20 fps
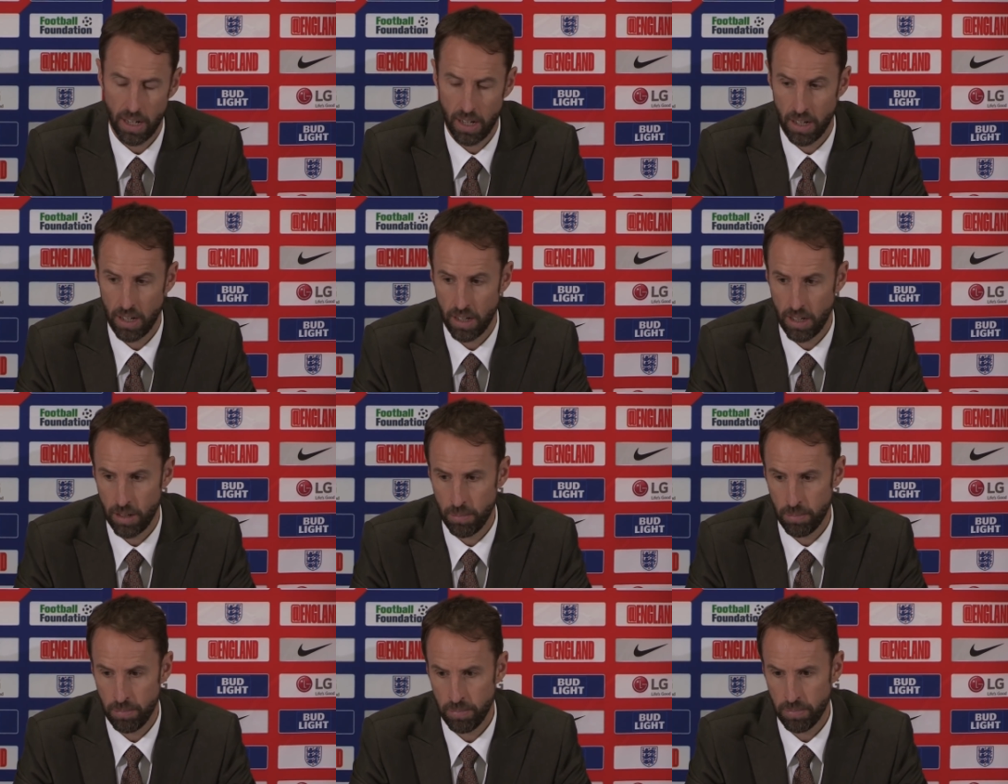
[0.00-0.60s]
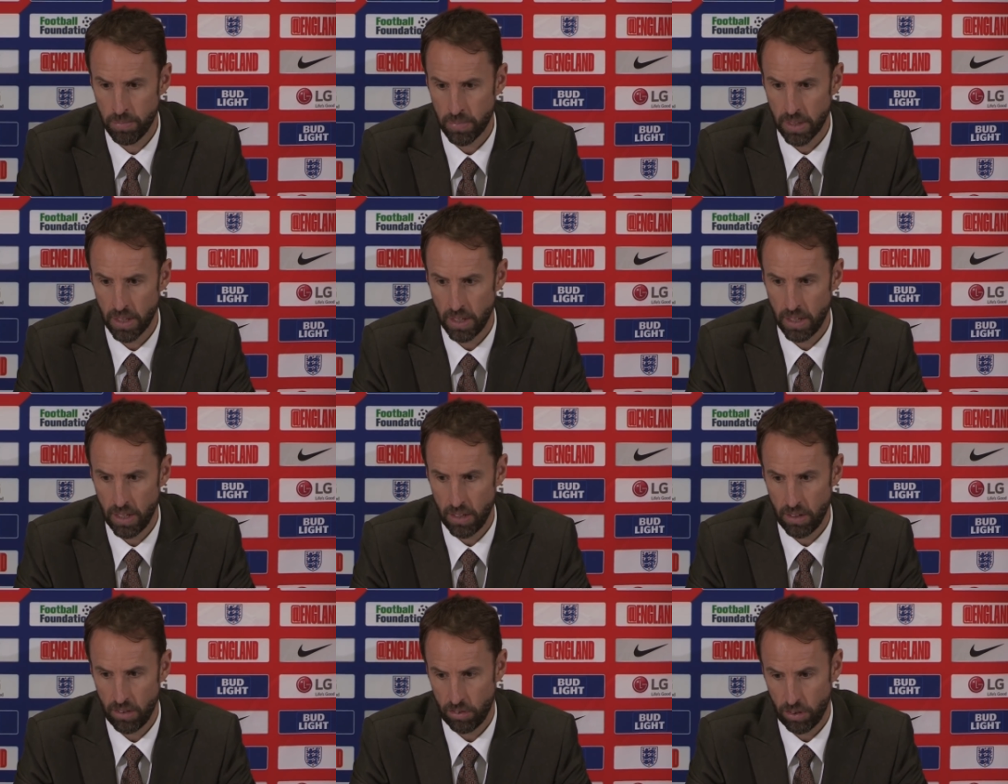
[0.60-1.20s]
Um,
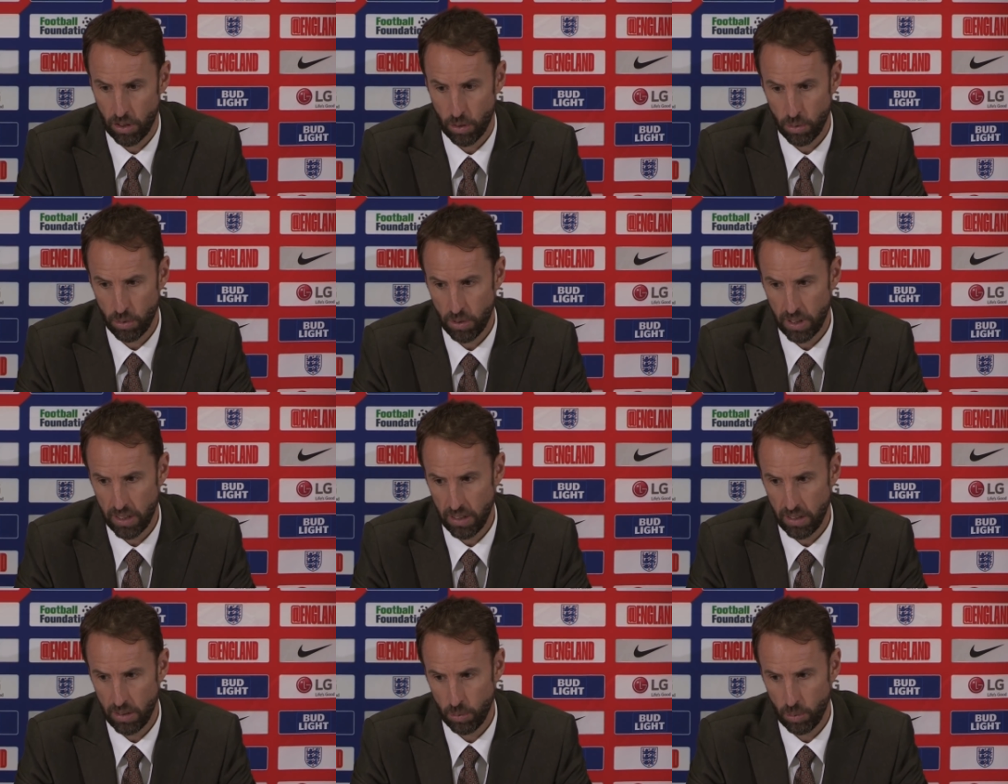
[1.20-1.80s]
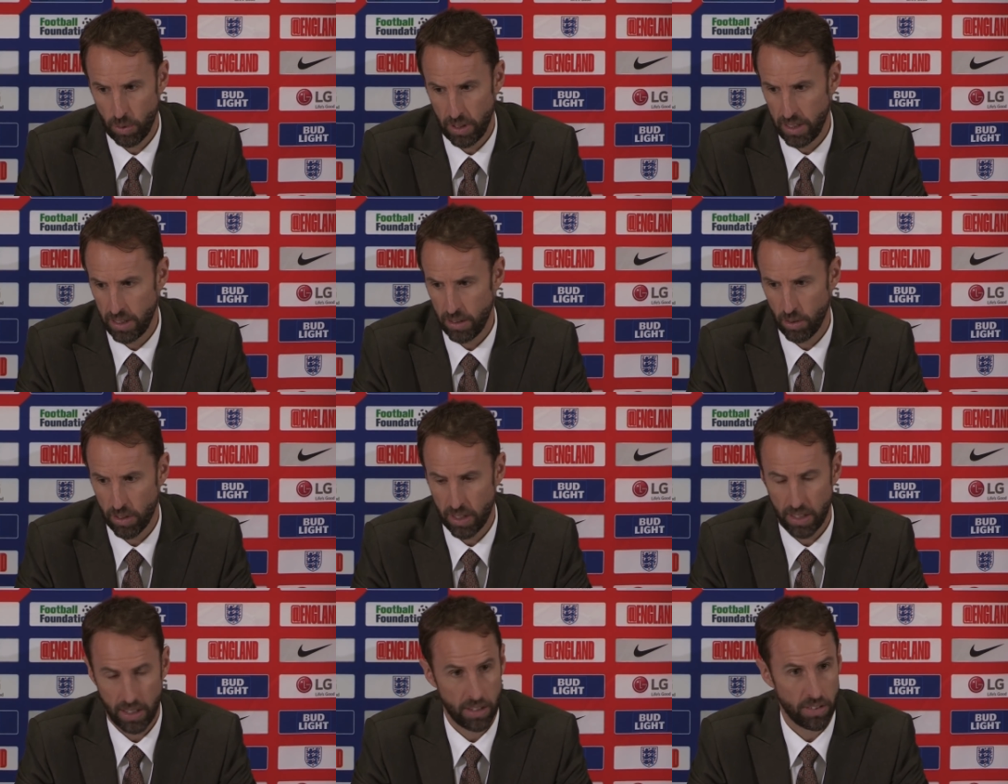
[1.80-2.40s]
so it, we're
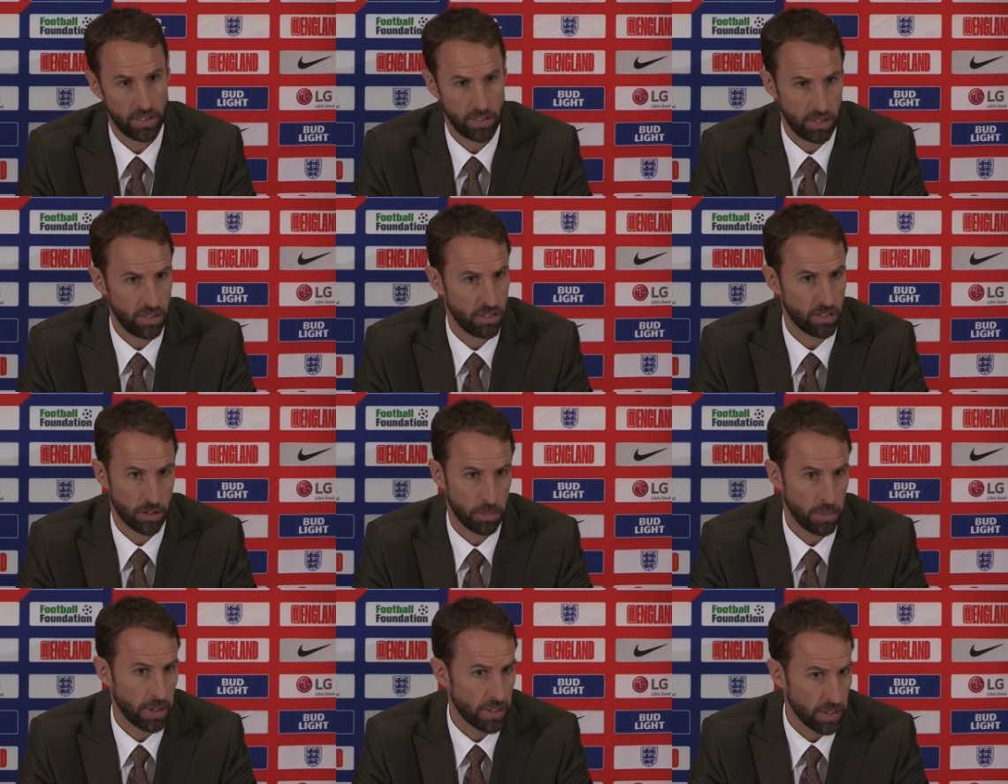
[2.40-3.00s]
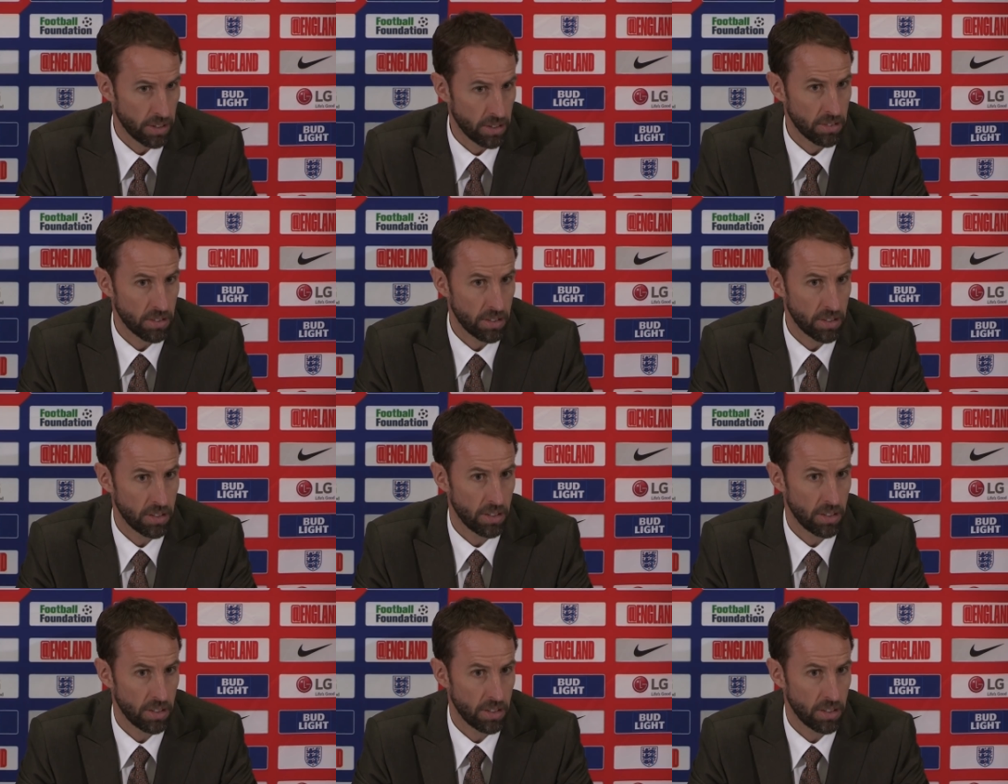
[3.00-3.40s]
looking at some other